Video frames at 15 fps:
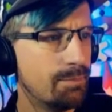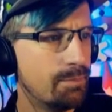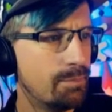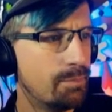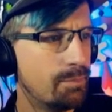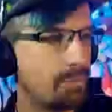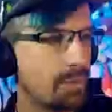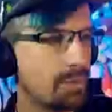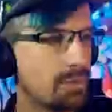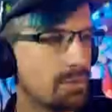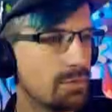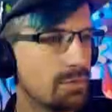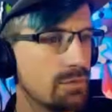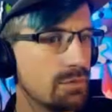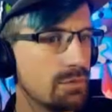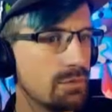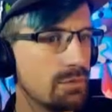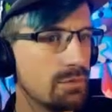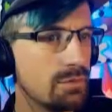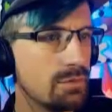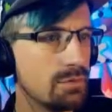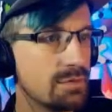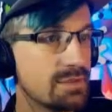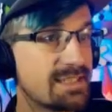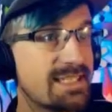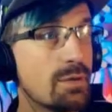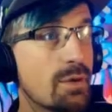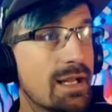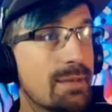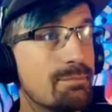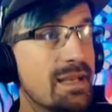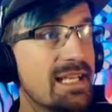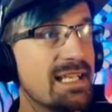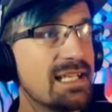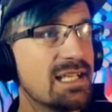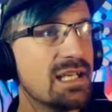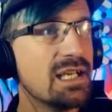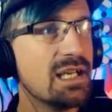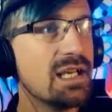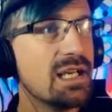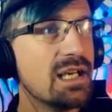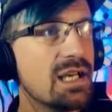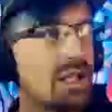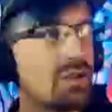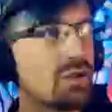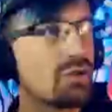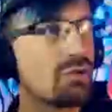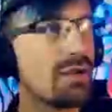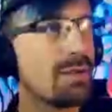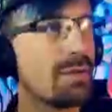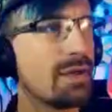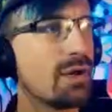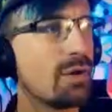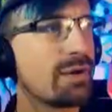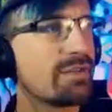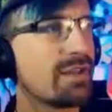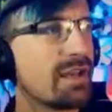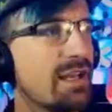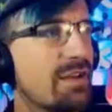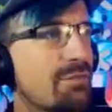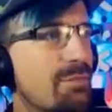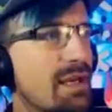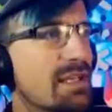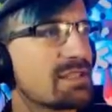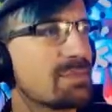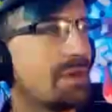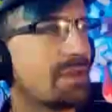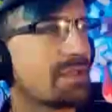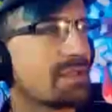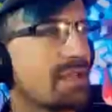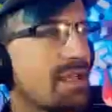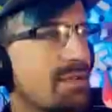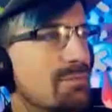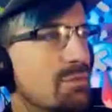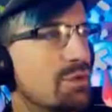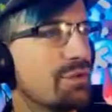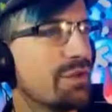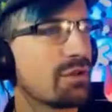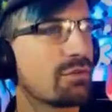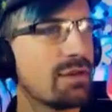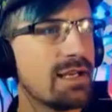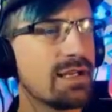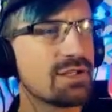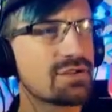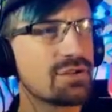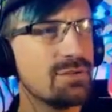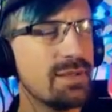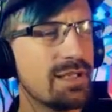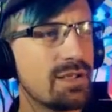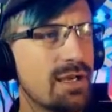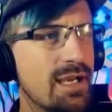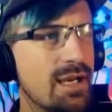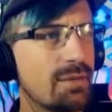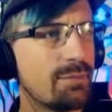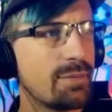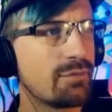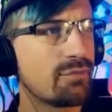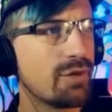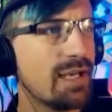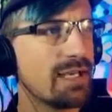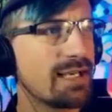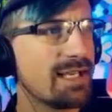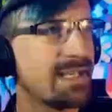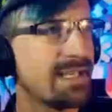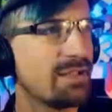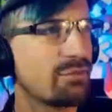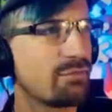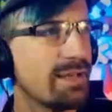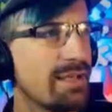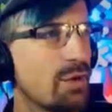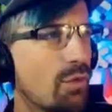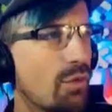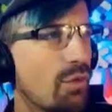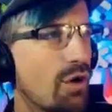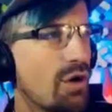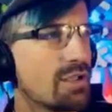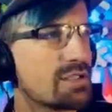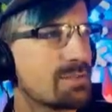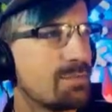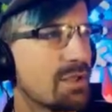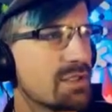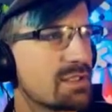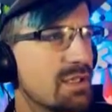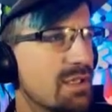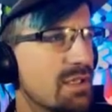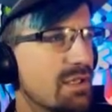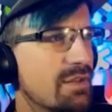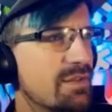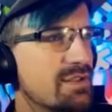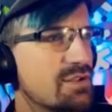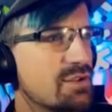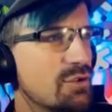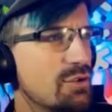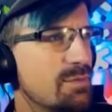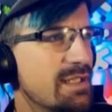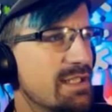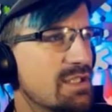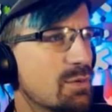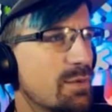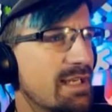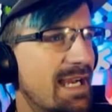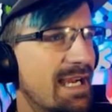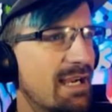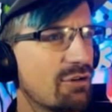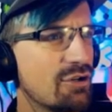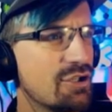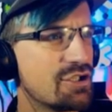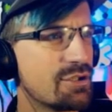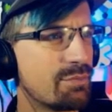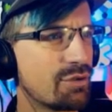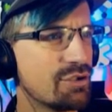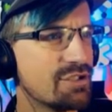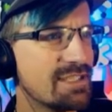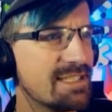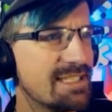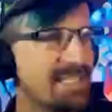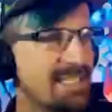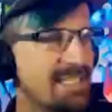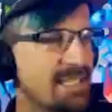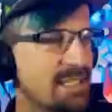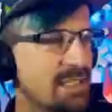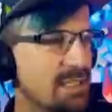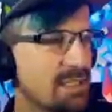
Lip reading: See what I mean? Look around by holding the left mouse button and moving around. Zoom in or out by right-clicking. Read all the hotspots, then zoom into an arrow to proceed.